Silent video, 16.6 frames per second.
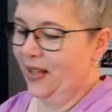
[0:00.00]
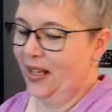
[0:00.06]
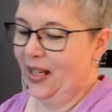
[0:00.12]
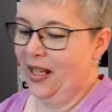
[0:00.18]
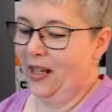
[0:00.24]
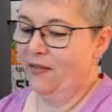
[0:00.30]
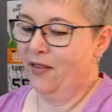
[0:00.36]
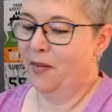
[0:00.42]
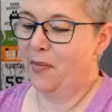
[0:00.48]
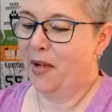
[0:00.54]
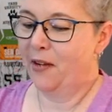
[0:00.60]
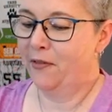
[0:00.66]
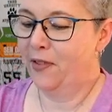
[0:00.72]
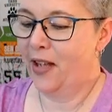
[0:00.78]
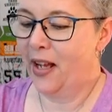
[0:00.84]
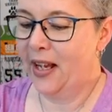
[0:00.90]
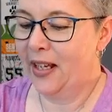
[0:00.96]
Even my
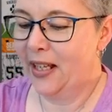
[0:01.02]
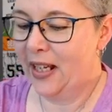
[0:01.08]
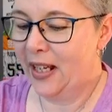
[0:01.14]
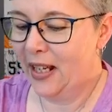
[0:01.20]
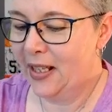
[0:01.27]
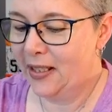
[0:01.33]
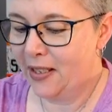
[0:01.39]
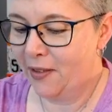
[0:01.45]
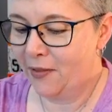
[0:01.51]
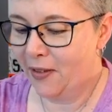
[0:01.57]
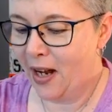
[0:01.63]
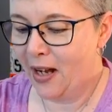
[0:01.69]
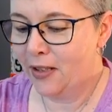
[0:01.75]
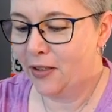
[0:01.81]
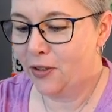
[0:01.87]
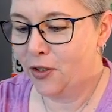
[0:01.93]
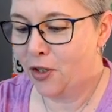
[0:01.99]
flying geese have
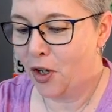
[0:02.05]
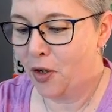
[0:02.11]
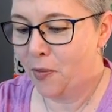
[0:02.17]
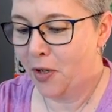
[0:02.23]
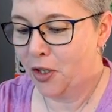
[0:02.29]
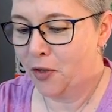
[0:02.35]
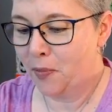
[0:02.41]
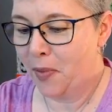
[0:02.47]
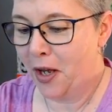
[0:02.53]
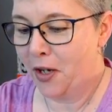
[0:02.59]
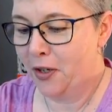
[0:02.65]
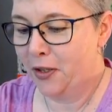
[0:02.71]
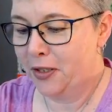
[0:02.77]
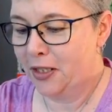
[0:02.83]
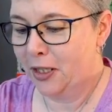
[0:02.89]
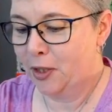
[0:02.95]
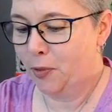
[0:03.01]
gotten so much better
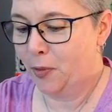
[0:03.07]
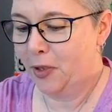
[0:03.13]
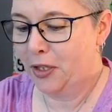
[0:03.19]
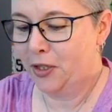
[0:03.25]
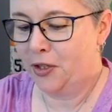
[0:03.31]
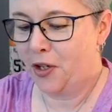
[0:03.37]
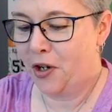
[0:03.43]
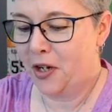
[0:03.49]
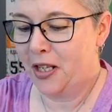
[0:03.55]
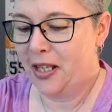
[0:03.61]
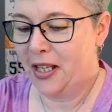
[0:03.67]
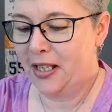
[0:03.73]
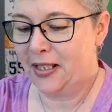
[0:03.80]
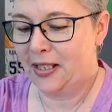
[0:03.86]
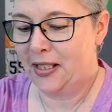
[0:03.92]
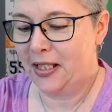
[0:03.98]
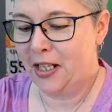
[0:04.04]
since we started
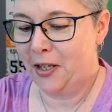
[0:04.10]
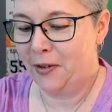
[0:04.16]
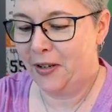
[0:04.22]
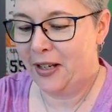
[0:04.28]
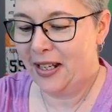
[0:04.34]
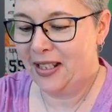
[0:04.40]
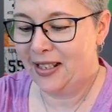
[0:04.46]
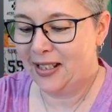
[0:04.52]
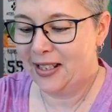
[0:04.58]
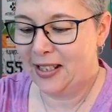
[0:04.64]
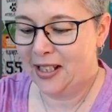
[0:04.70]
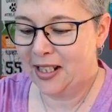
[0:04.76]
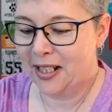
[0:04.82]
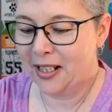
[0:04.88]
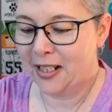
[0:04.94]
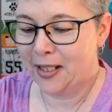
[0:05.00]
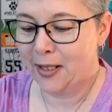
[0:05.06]
this series.
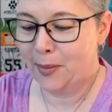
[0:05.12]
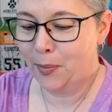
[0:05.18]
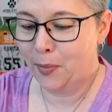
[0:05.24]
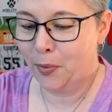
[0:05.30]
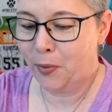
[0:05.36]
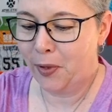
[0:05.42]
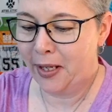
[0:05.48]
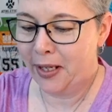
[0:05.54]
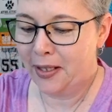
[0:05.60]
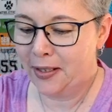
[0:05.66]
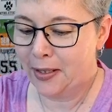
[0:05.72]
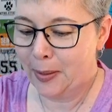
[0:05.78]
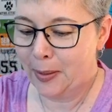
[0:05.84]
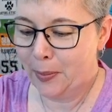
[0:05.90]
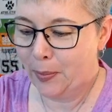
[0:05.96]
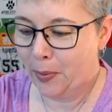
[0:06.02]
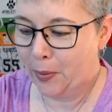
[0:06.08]
Look, point,
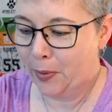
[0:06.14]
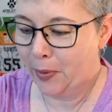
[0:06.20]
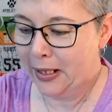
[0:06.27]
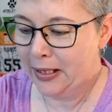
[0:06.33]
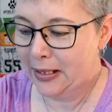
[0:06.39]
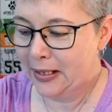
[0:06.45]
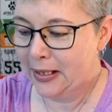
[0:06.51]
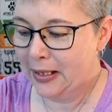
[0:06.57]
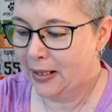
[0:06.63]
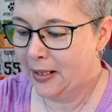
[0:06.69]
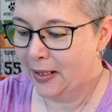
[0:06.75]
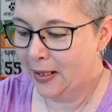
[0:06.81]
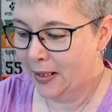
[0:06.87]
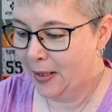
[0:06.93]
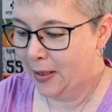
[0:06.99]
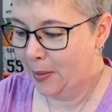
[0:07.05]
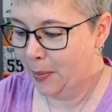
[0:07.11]
point,
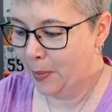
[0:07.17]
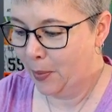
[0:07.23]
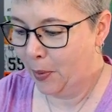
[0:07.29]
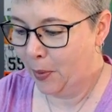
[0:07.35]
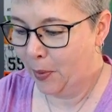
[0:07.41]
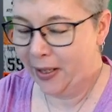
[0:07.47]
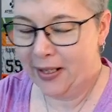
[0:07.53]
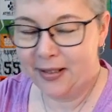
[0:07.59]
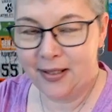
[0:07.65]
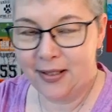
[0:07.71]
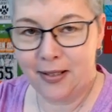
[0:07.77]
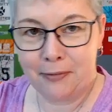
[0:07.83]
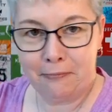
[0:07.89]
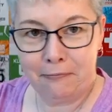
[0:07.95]
point.